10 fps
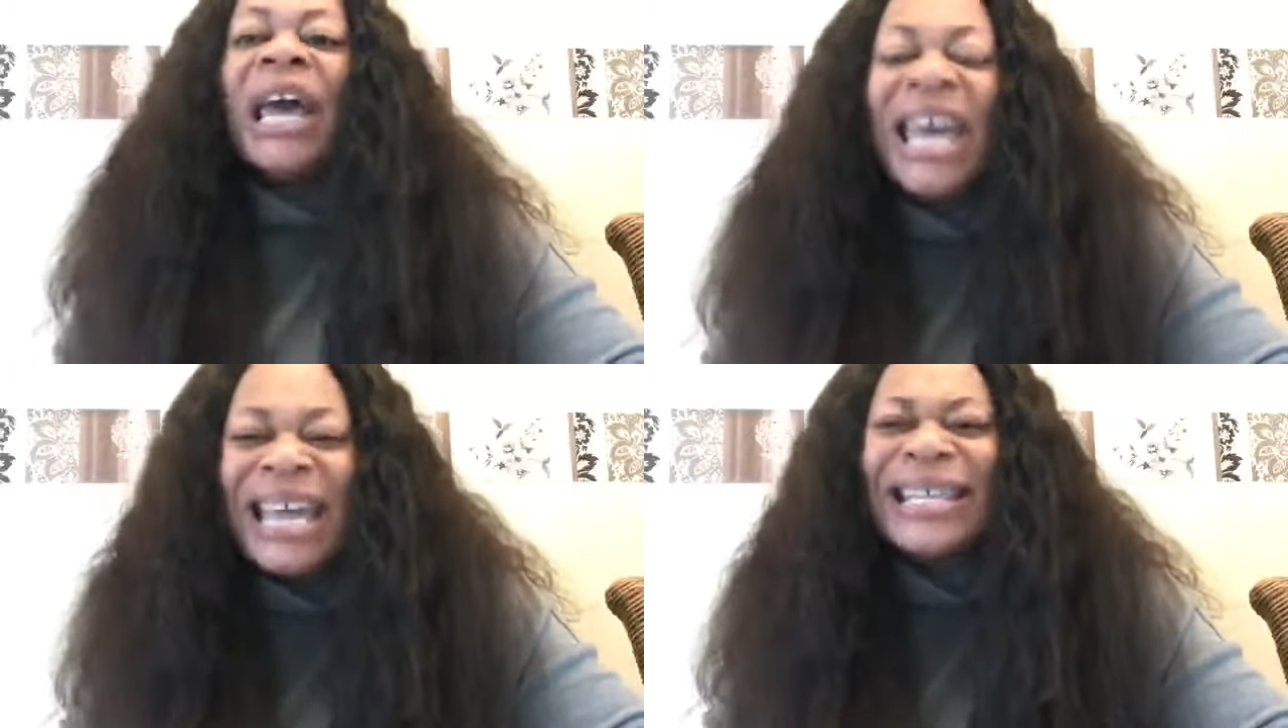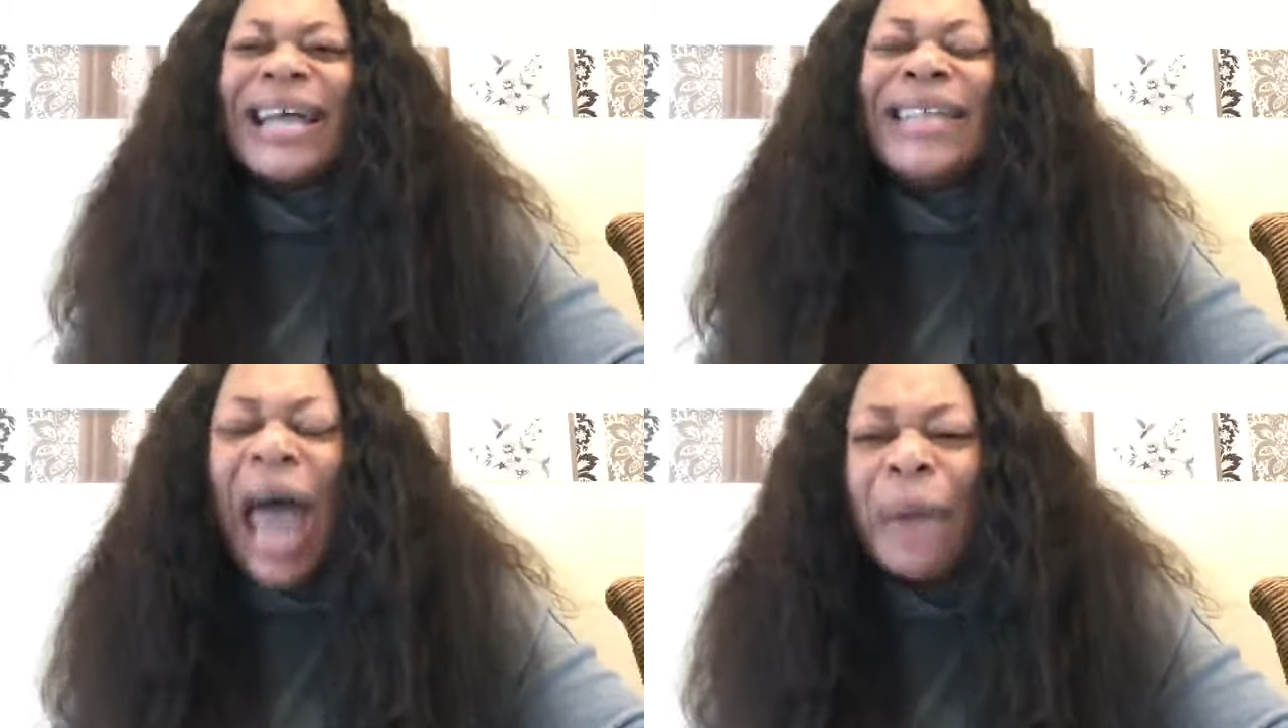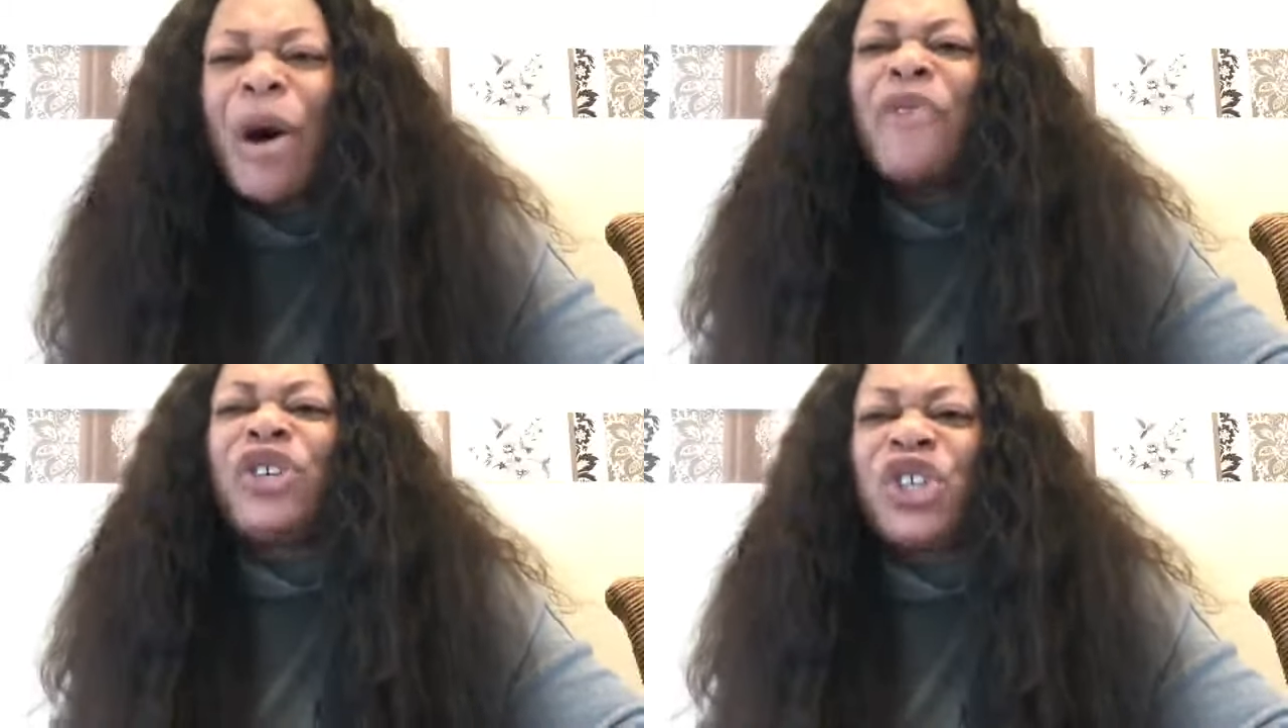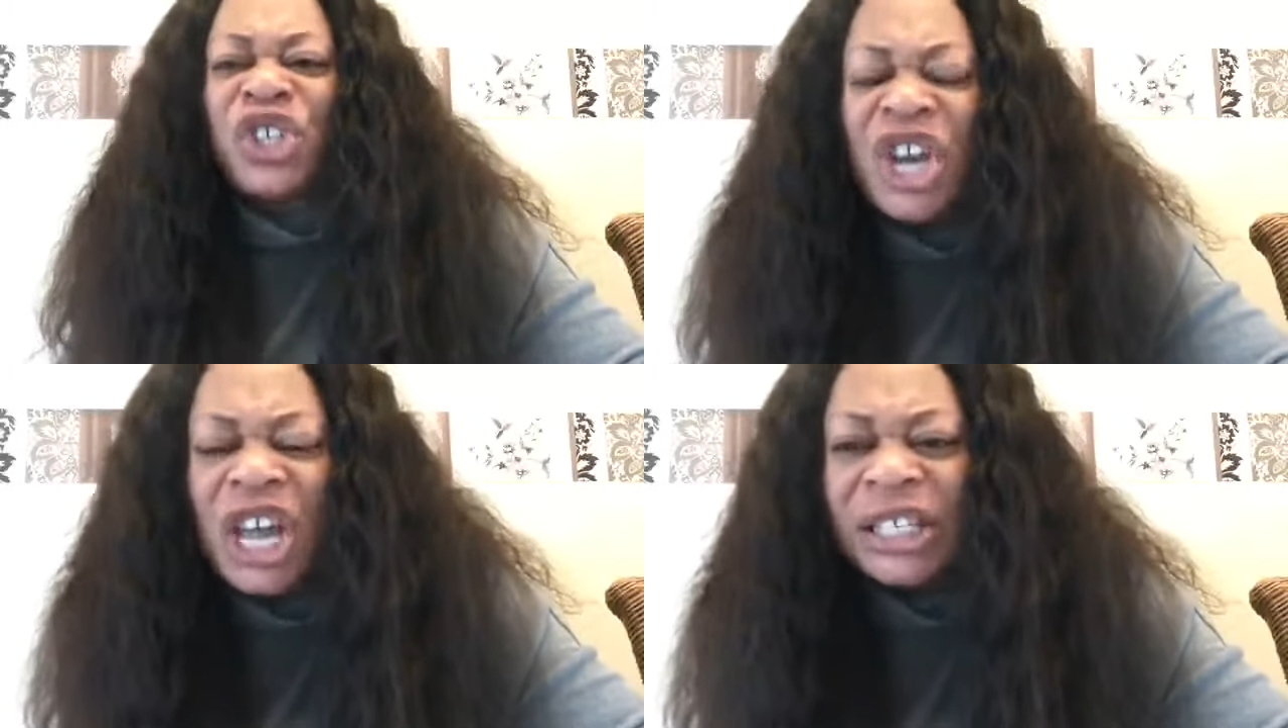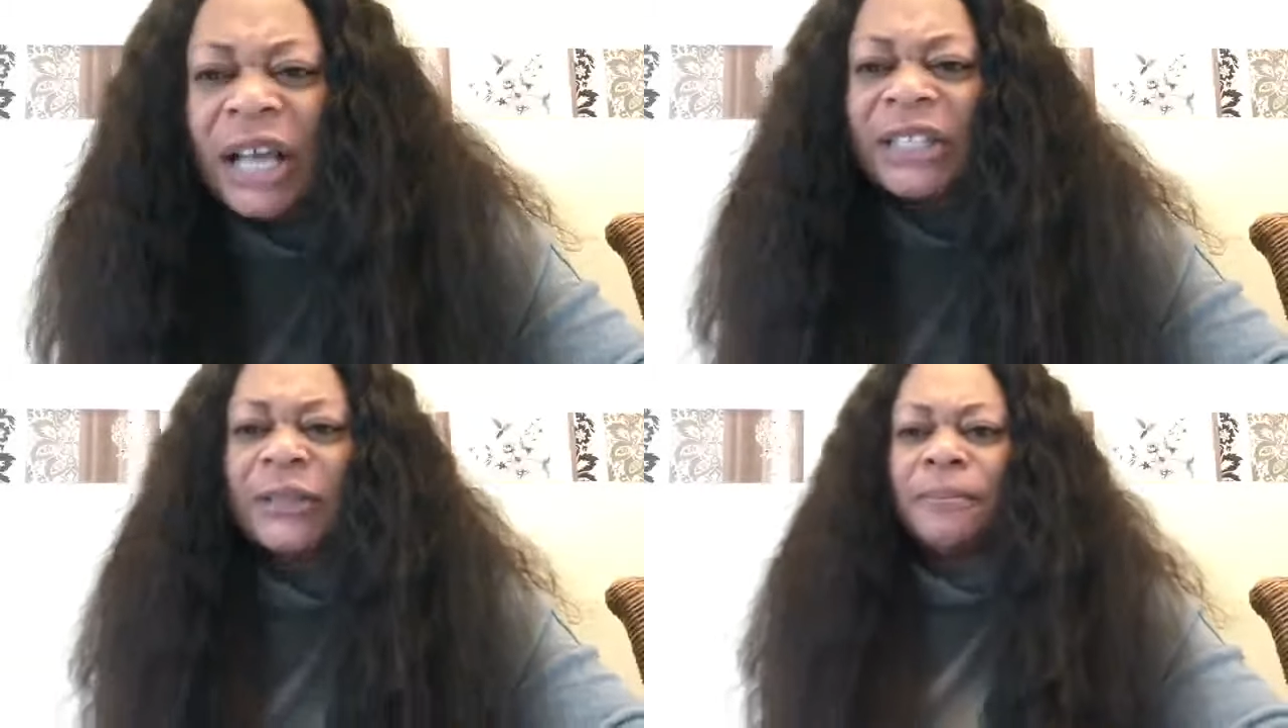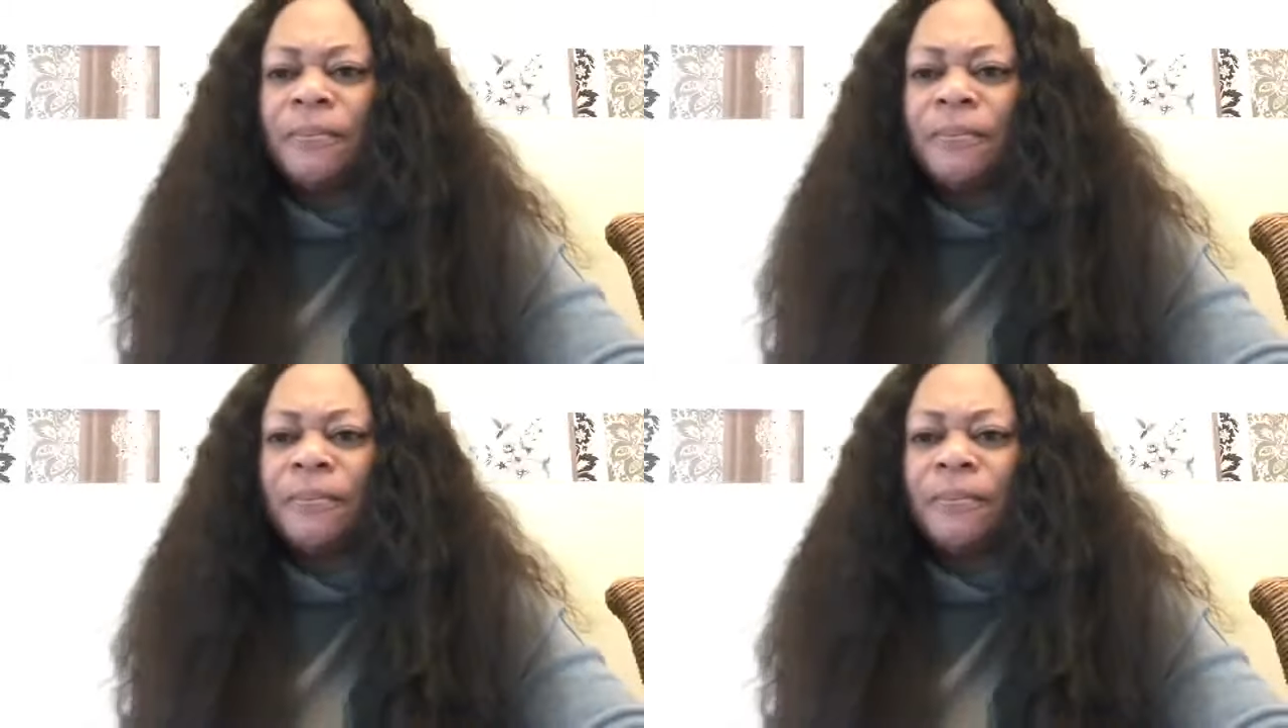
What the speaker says: in the name of Jesus.